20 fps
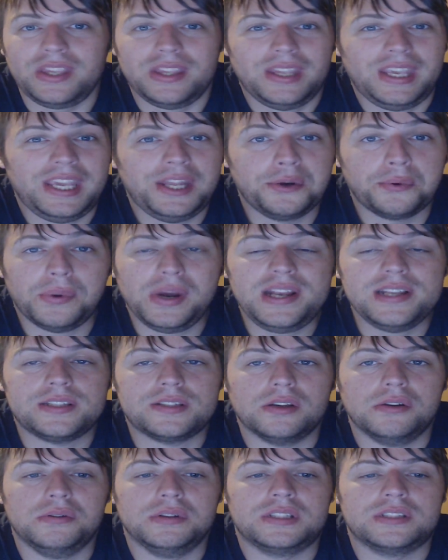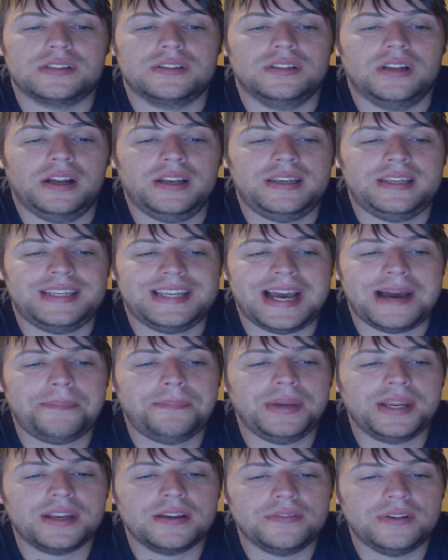either way, so it's not that
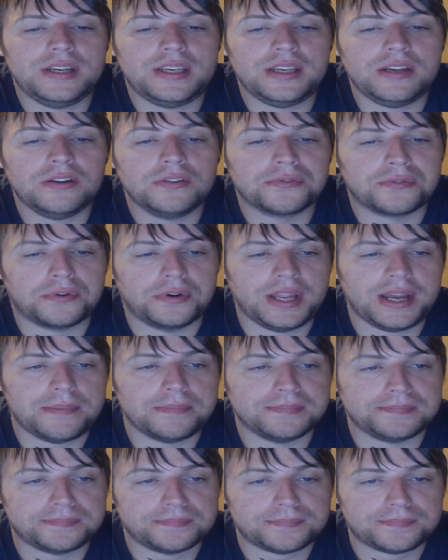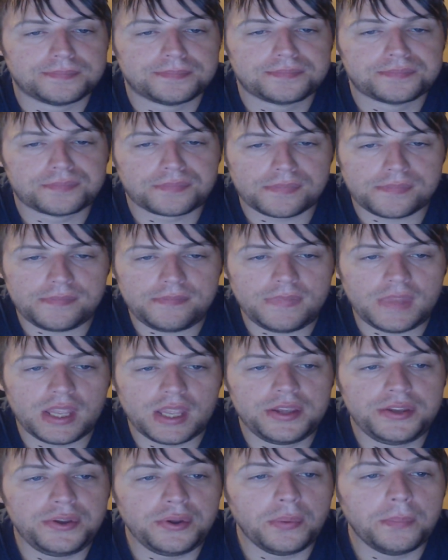big of a deal for them.
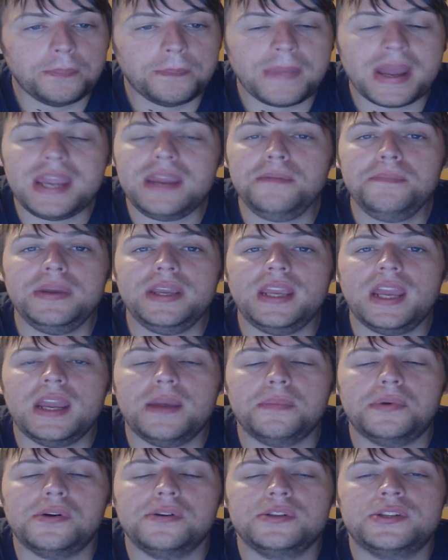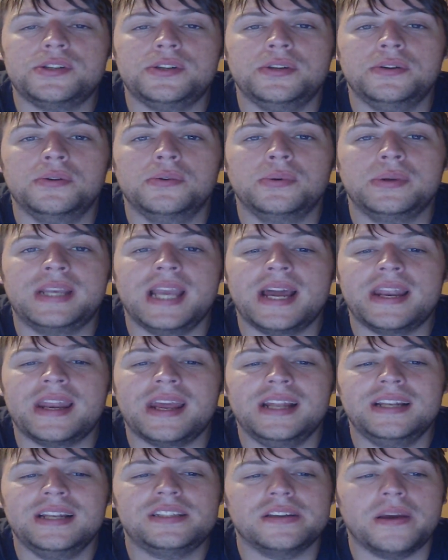You may be able to get
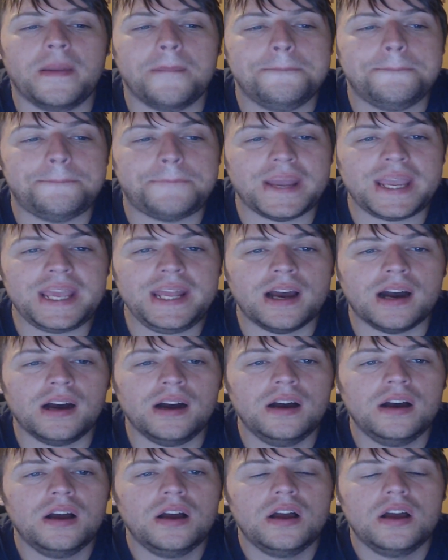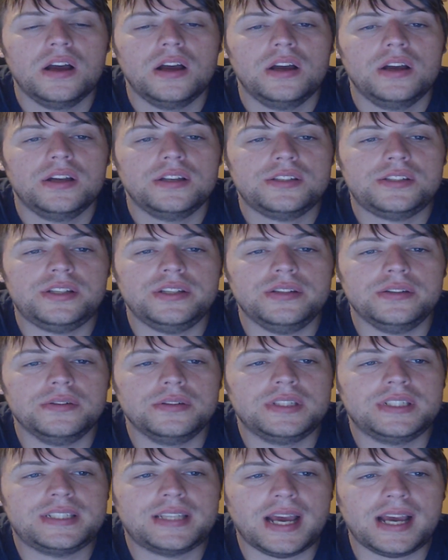into a beta to
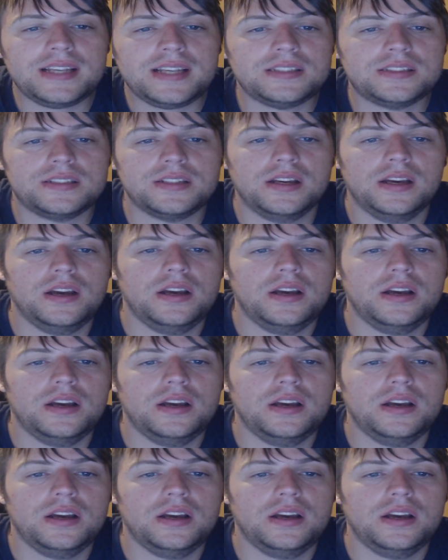test